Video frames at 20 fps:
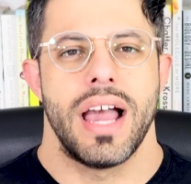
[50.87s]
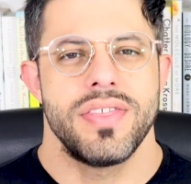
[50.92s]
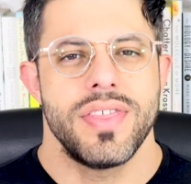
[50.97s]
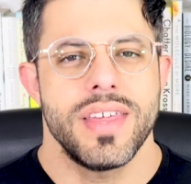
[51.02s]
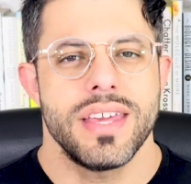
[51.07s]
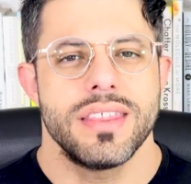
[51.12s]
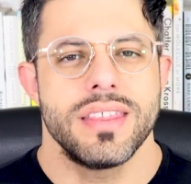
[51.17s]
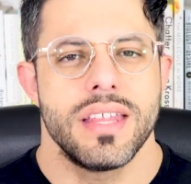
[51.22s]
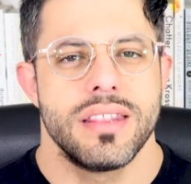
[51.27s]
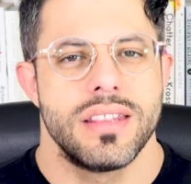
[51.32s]
I
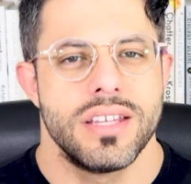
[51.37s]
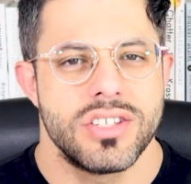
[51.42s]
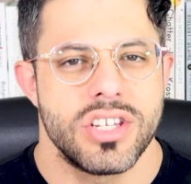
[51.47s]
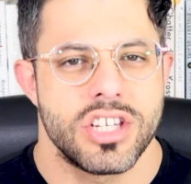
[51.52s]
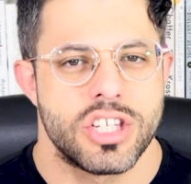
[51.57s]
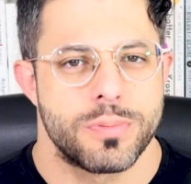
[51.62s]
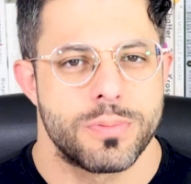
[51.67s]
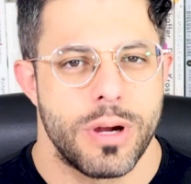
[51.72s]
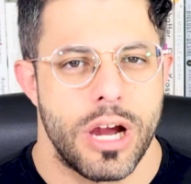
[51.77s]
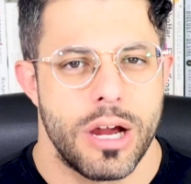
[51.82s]
think that this
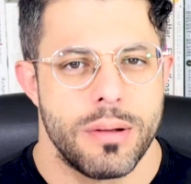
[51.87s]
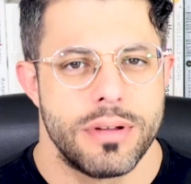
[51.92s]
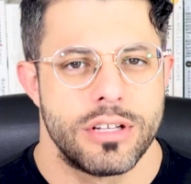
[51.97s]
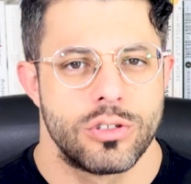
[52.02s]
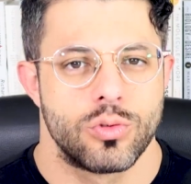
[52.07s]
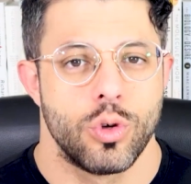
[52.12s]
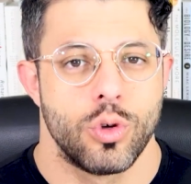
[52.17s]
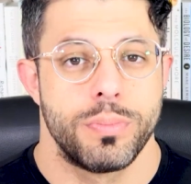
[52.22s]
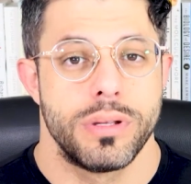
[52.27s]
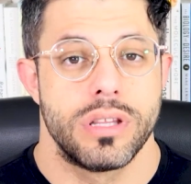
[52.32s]

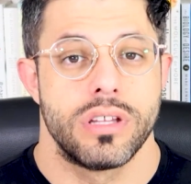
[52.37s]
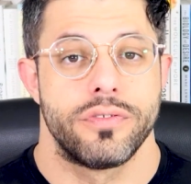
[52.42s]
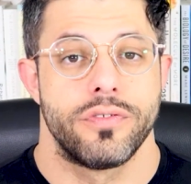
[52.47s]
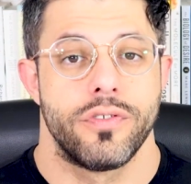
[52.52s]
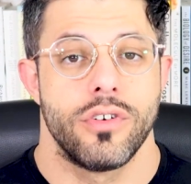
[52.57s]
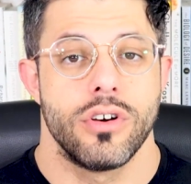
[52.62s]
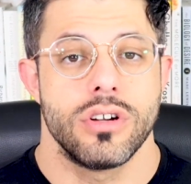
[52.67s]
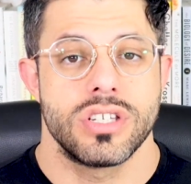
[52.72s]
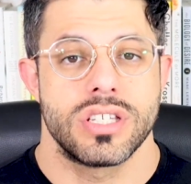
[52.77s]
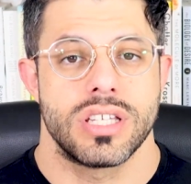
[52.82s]
experiment will be the
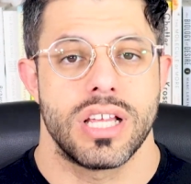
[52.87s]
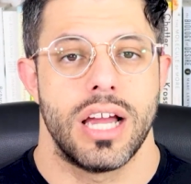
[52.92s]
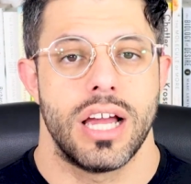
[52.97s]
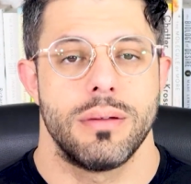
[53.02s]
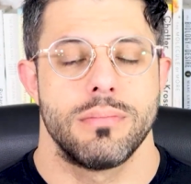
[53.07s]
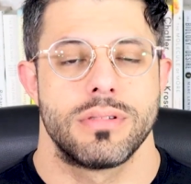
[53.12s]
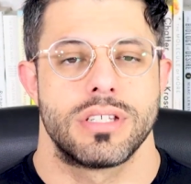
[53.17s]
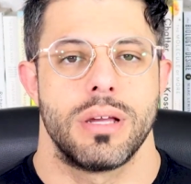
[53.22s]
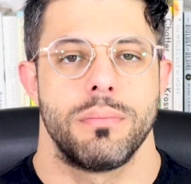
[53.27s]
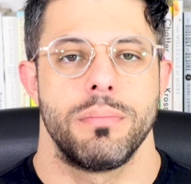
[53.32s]
first
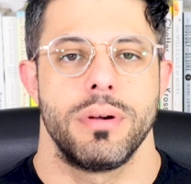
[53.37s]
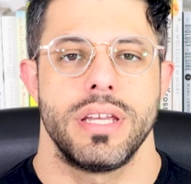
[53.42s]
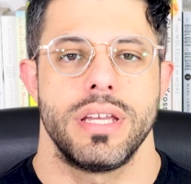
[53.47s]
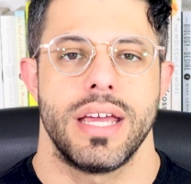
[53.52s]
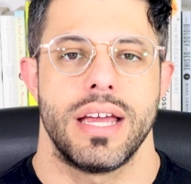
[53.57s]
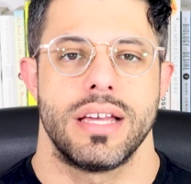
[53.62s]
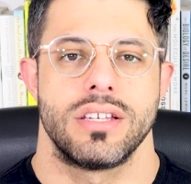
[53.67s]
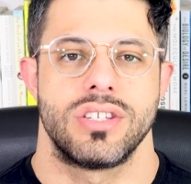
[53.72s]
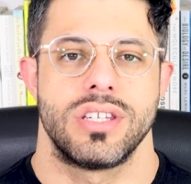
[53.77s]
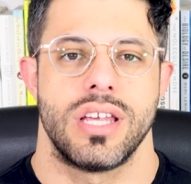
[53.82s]
time
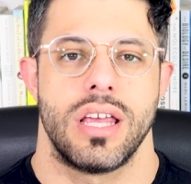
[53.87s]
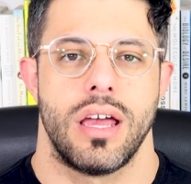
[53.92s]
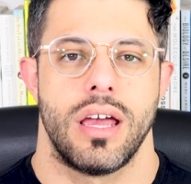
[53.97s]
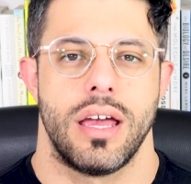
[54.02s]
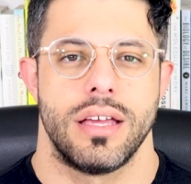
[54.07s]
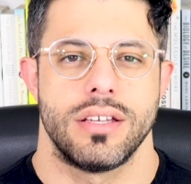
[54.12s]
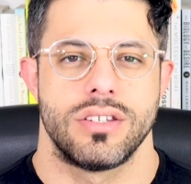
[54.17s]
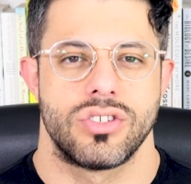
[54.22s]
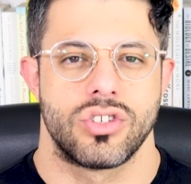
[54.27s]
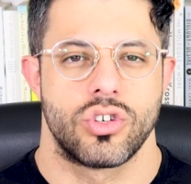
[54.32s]
somebody
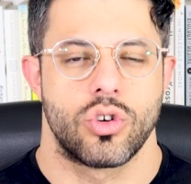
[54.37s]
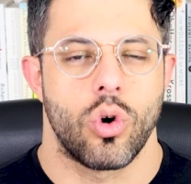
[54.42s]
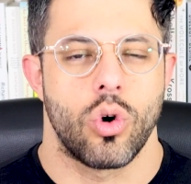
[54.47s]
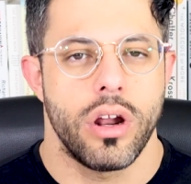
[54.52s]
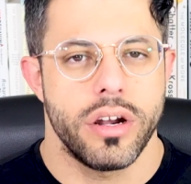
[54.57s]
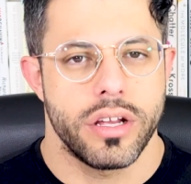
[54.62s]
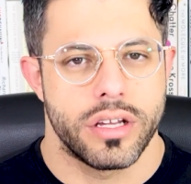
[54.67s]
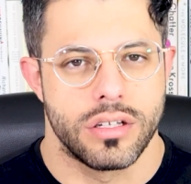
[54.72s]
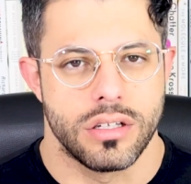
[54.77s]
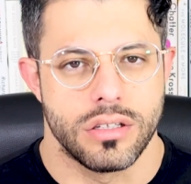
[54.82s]
has
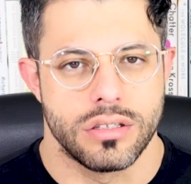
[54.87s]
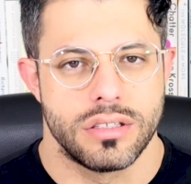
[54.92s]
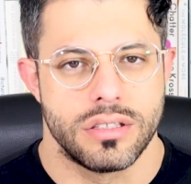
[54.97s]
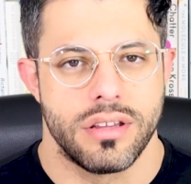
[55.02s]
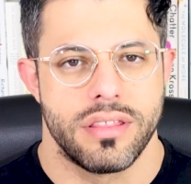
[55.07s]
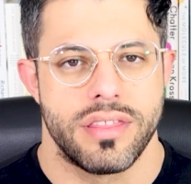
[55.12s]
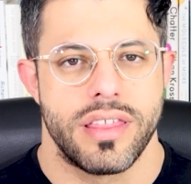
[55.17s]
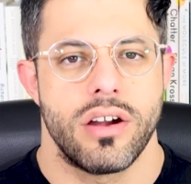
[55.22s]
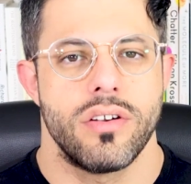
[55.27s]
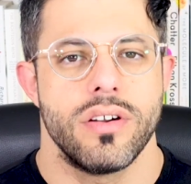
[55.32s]
chronicled
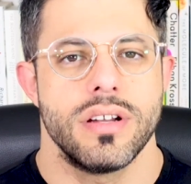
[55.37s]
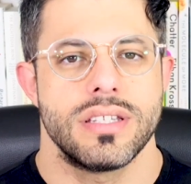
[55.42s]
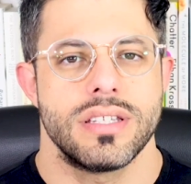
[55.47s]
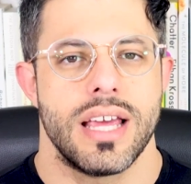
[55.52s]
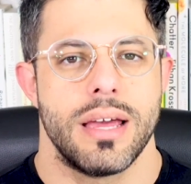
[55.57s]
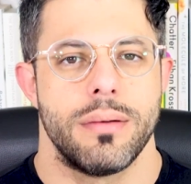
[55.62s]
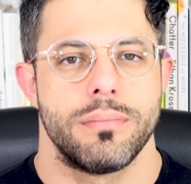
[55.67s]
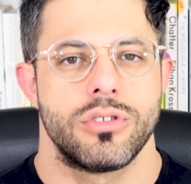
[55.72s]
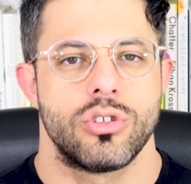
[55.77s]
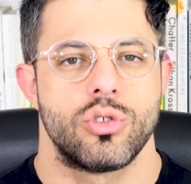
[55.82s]
their
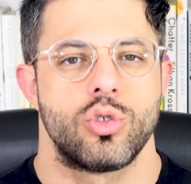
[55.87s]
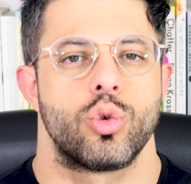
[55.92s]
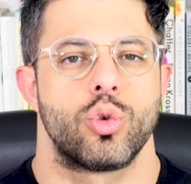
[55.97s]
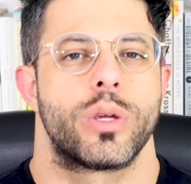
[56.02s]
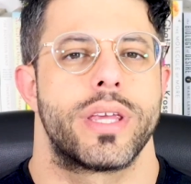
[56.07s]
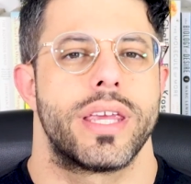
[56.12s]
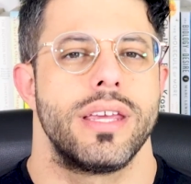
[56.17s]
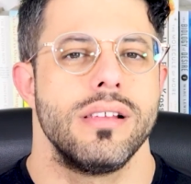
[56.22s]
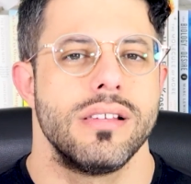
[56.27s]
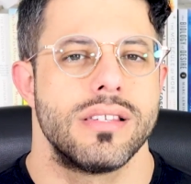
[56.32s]
attempt to
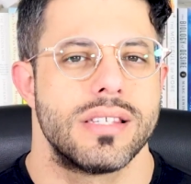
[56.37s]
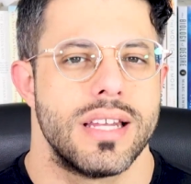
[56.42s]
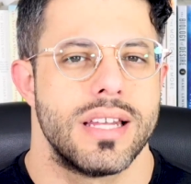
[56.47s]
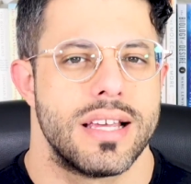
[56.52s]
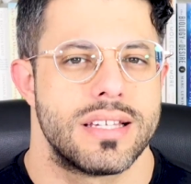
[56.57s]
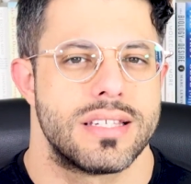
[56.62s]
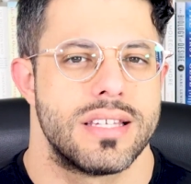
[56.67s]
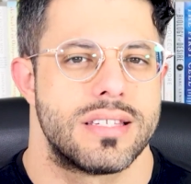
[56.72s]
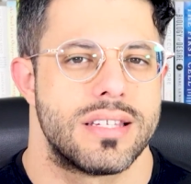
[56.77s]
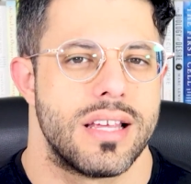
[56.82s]
kill
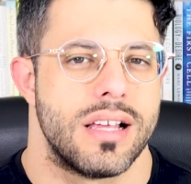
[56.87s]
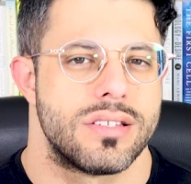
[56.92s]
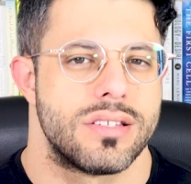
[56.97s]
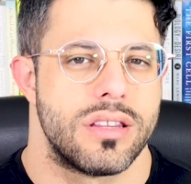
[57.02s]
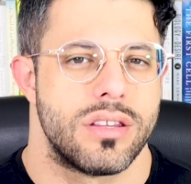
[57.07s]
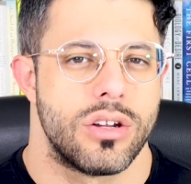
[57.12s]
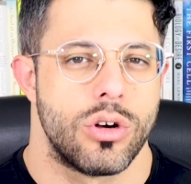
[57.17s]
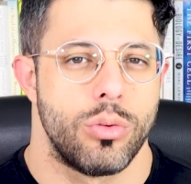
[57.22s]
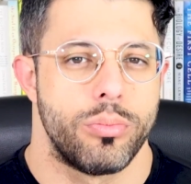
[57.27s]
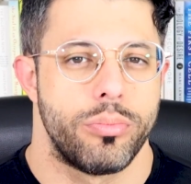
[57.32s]
senescent cells
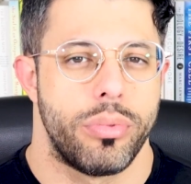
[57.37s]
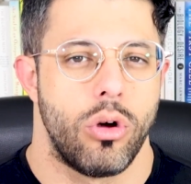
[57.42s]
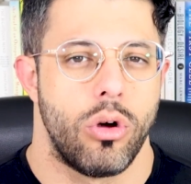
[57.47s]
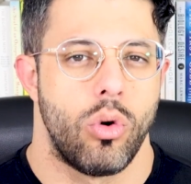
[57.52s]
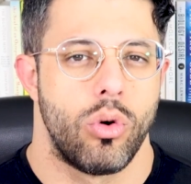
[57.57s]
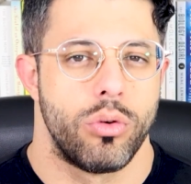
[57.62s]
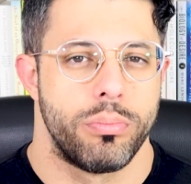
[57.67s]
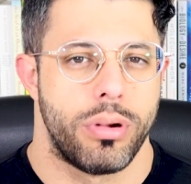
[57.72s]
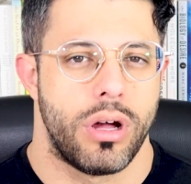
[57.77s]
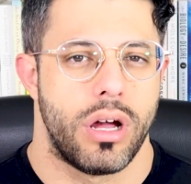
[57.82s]
in their
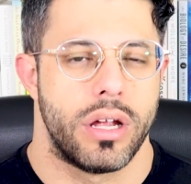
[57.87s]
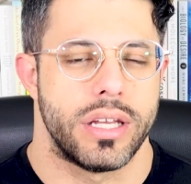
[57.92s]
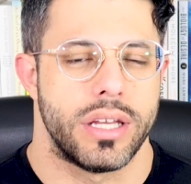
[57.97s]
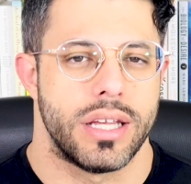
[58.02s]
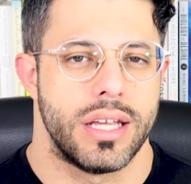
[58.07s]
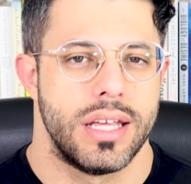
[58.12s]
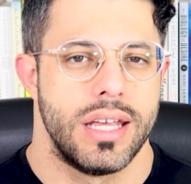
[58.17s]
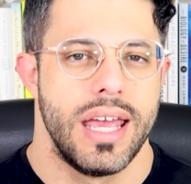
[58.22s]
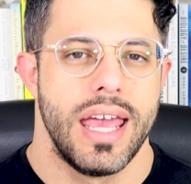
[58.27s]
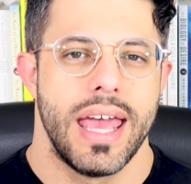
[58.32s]
own
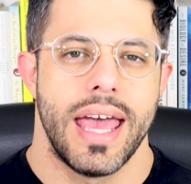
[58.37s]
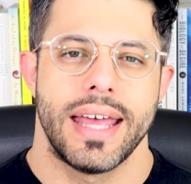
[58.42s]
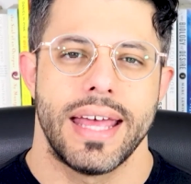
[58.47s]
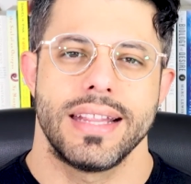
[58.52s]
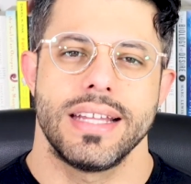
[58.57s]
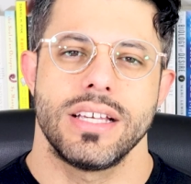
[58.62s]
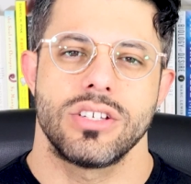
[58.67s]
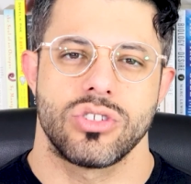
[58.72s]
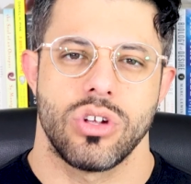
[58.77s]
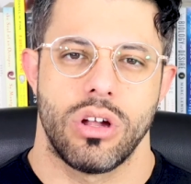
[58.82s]
body,
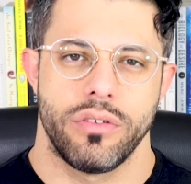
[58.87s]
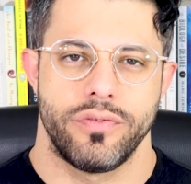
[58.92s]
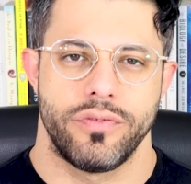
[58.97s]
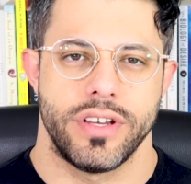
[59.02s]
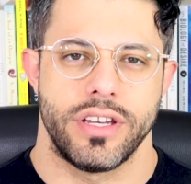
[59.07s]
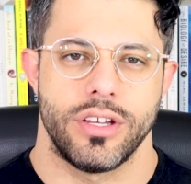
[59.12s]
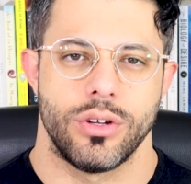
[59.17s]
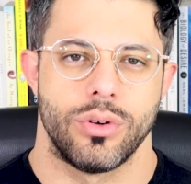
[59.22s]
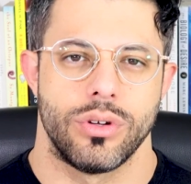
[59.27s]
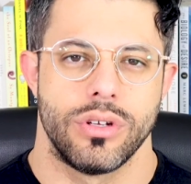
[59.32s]
at least on
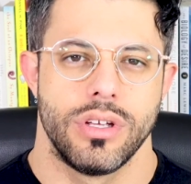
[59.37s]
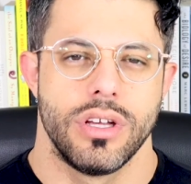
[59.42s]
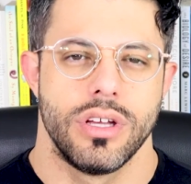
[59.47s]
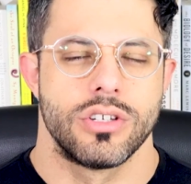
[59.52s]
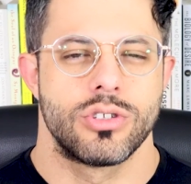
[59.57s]
video.